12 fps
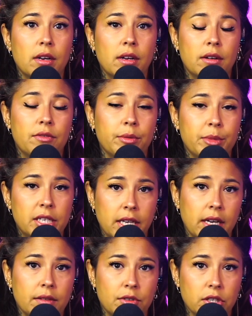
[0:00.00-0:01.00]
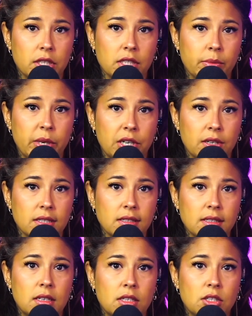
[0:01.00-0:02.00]
from the day of her
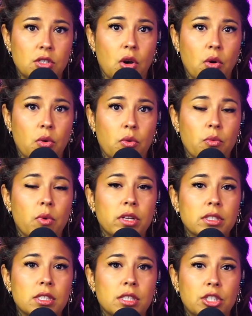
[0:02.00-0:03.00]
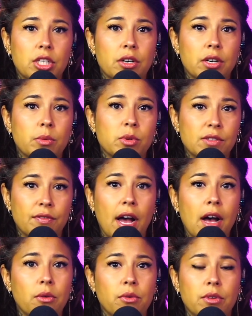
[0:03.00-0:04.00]
disappearance. So once Sherri was
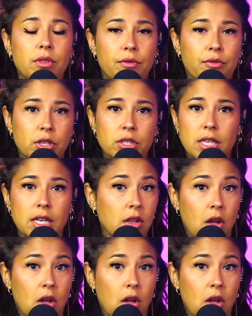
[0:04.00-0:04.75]
found, the first thing law